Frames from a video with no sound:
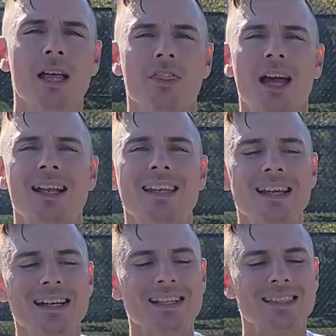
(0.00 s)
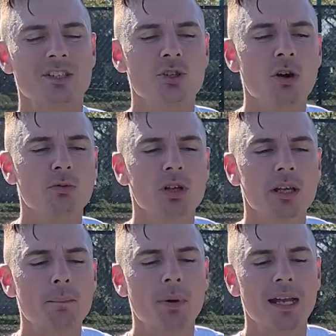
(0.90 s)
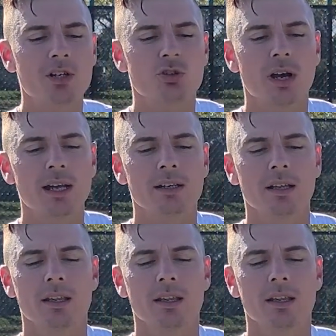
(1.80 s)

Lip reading: The idea is that you don't really penetrate